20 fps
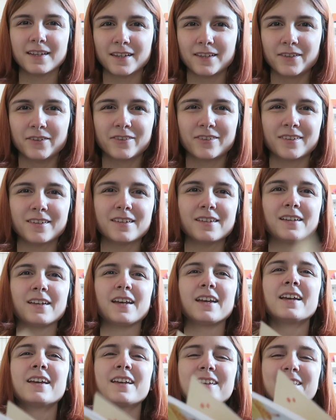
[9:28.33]
You see,
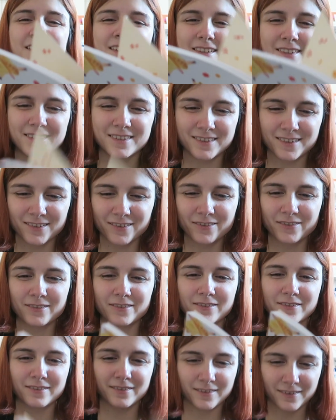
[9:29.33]
it's
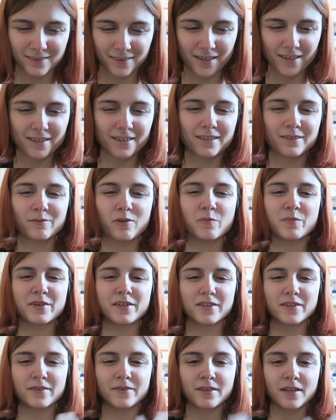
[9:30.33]
too thick in my
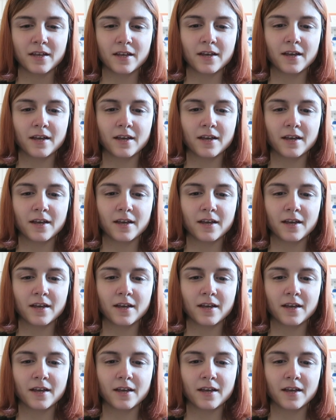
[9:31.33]
opinion